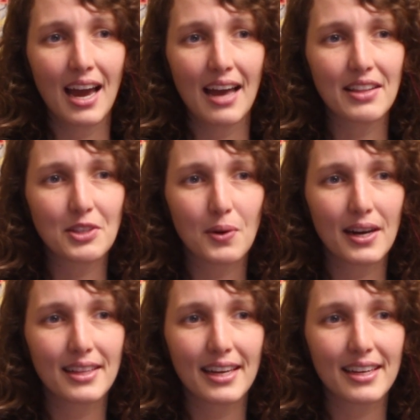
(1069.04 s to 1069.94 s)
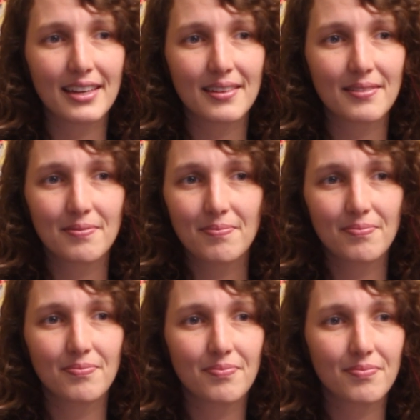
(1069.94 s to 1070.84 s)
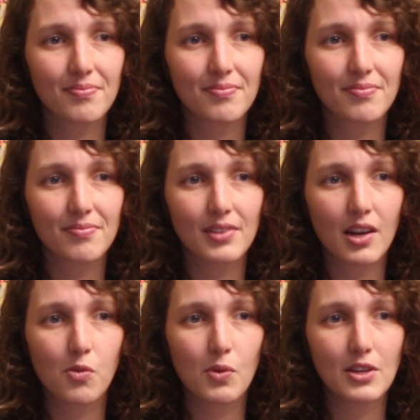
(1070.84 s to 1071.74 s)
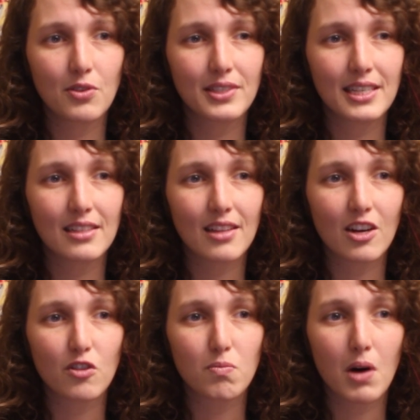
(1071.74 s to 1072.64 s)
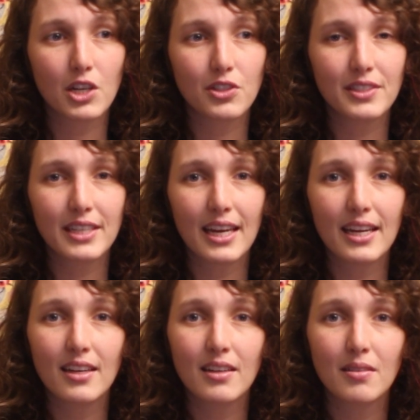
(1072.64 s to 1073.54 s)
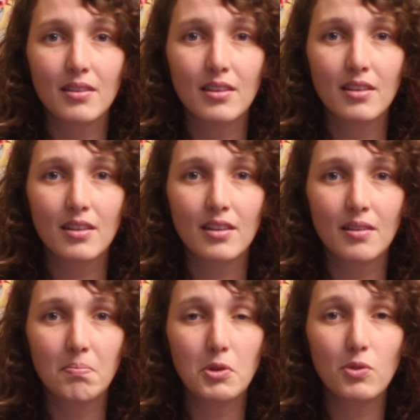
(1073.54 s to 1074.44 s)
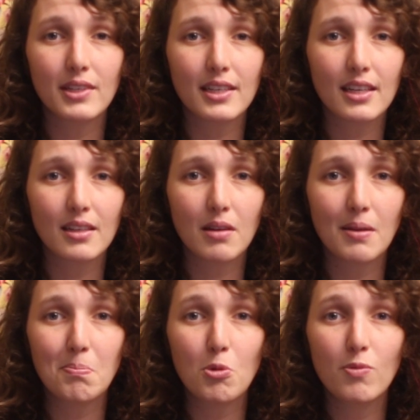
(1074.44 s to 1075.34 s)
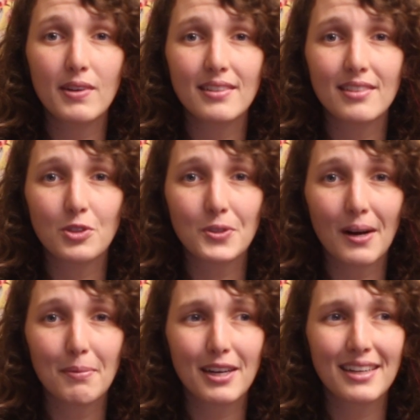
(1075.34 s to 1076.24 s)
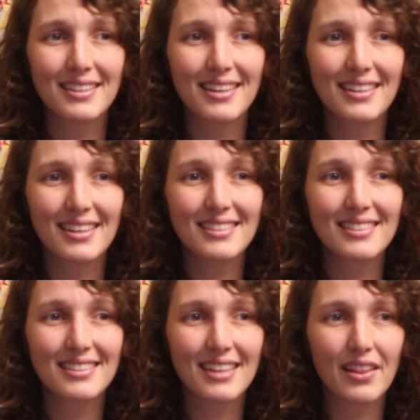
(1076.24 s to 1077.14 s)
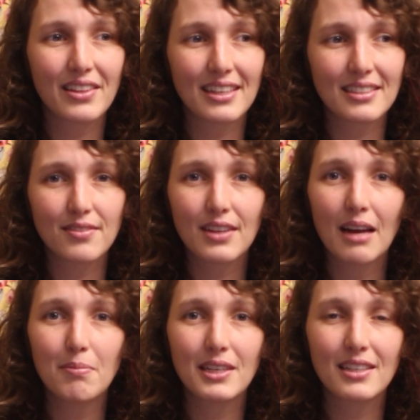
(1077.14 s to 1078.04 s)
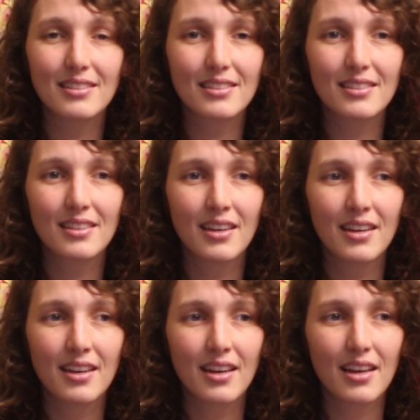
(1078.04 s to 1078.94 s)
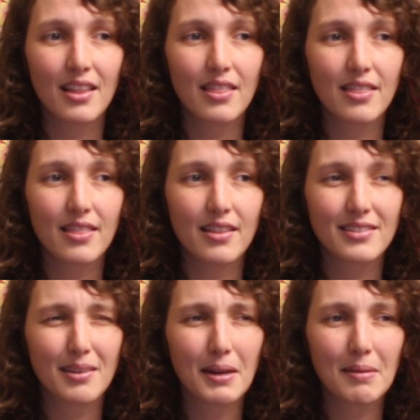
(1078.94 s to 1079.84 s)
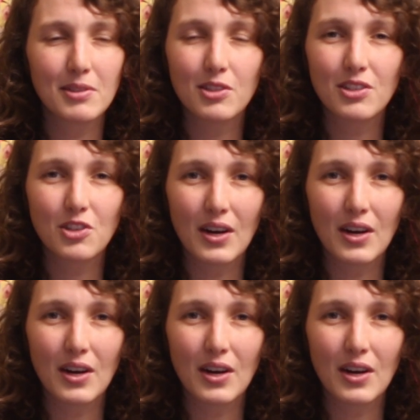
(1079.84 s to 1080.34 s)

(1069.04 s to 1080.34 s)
And that's why, like, when you see a lot of modern day music and movies and drama, it doesn't stand the test of time, because sometimes they're just